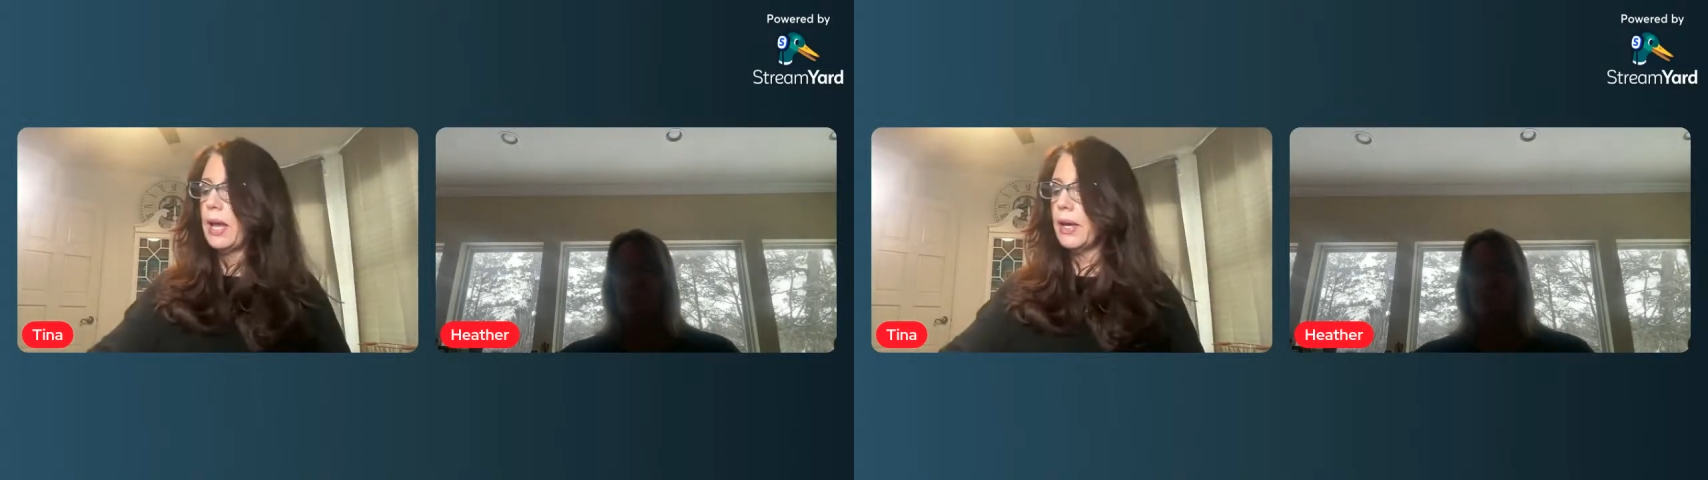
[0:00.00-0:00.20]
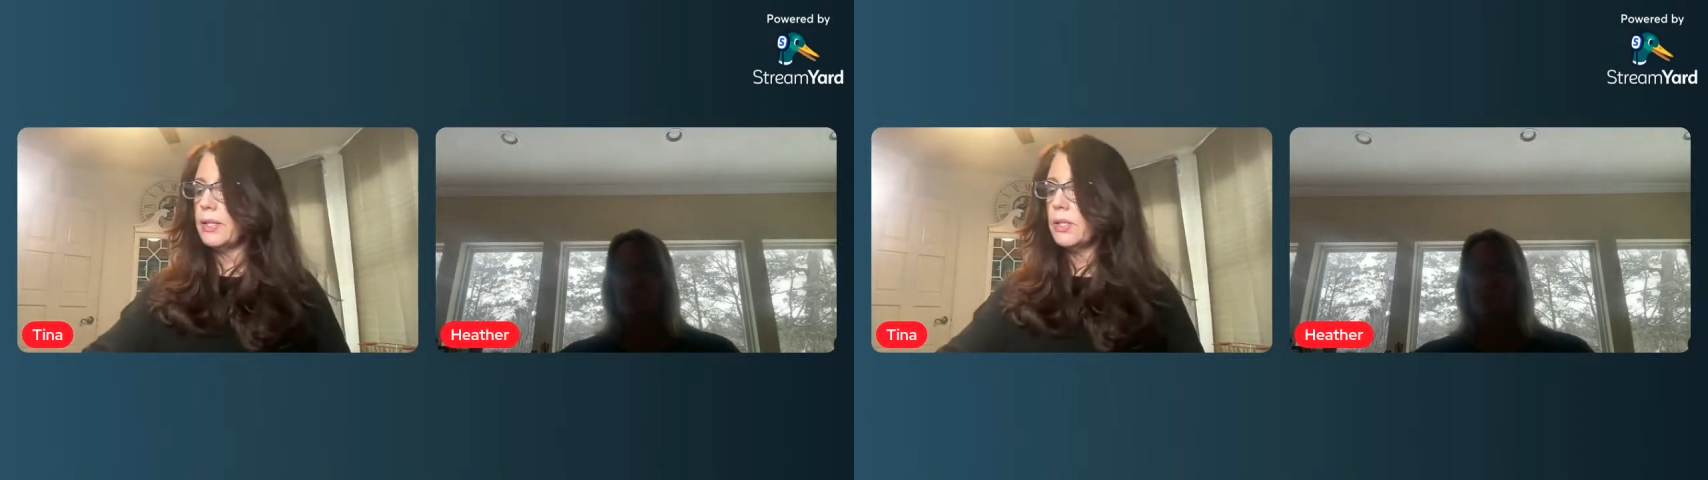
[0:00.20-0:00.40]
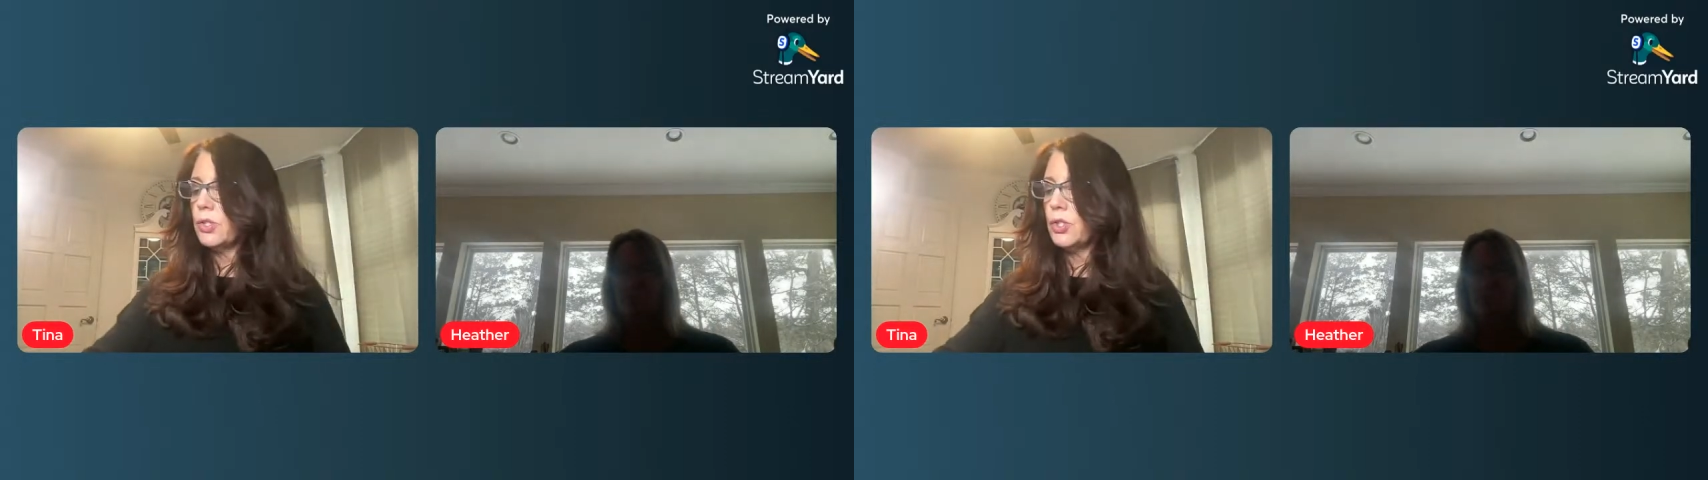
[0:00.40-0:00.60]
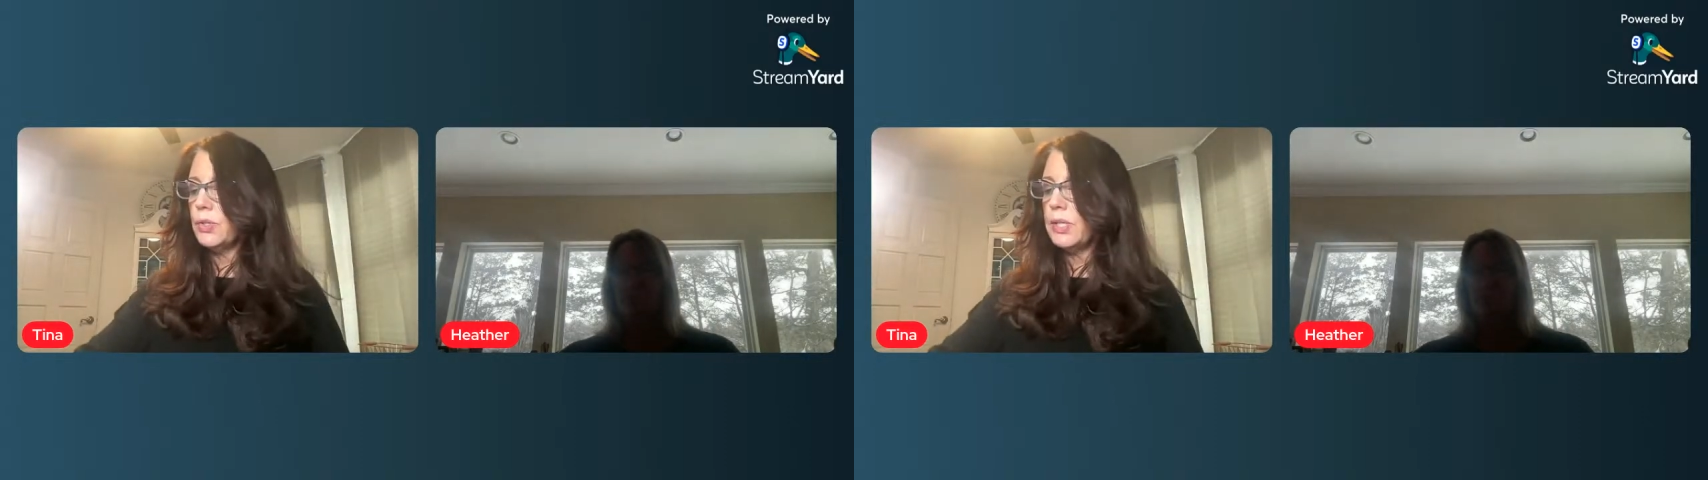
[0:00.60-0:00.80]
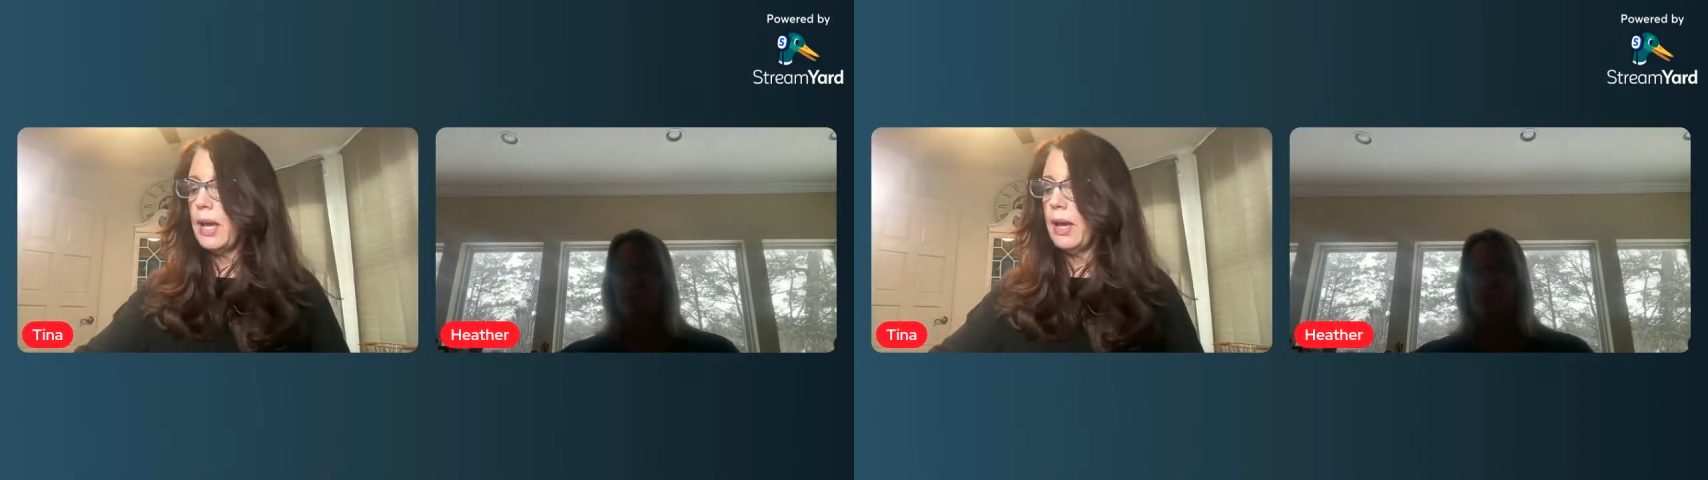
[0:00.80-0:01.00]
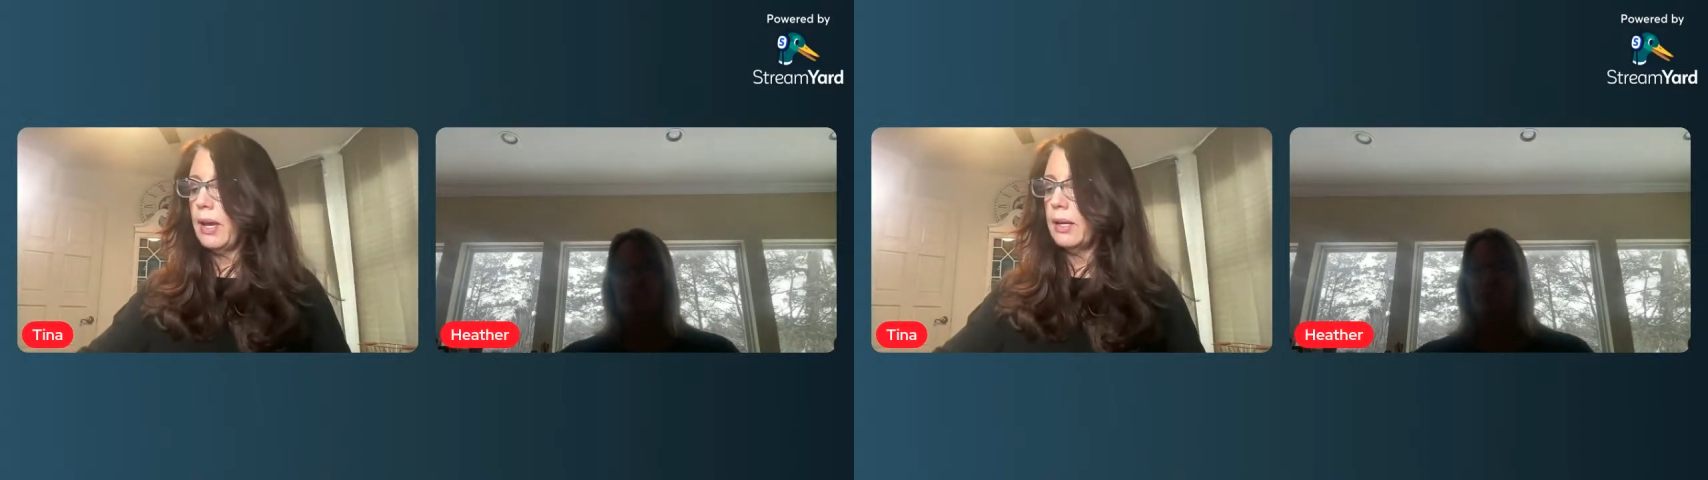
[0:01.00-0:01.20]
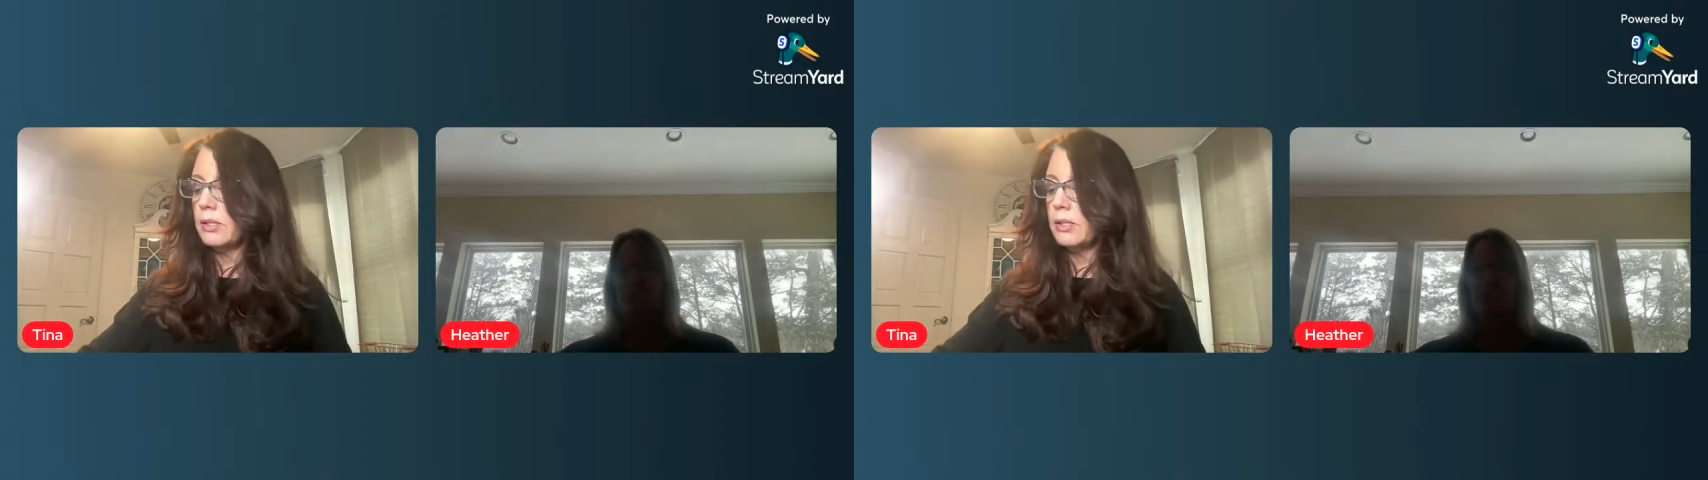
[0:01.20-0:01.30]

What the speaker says: And today,